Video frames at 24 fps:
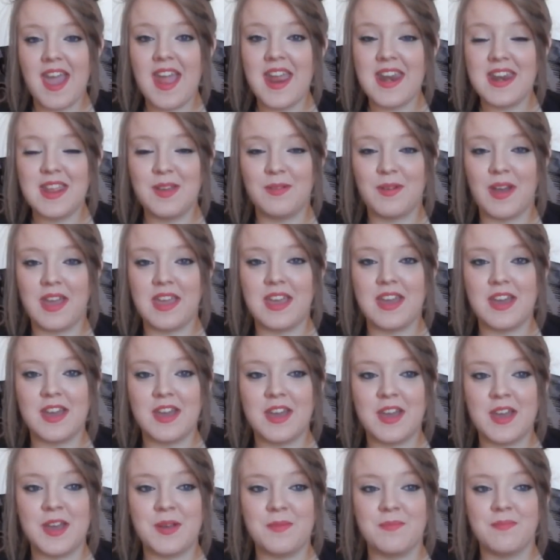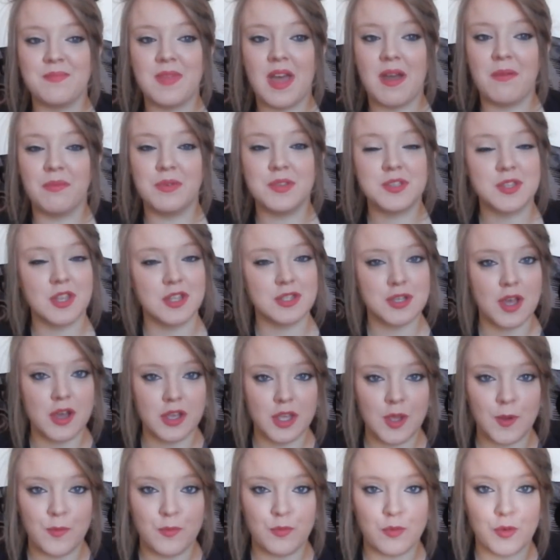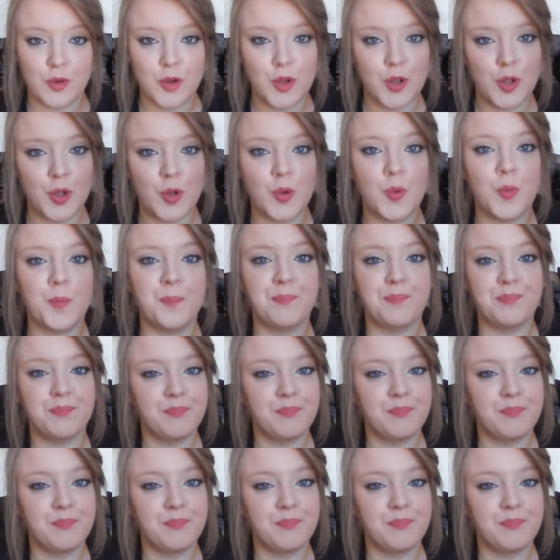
Anyway, I'm just going to talk you through,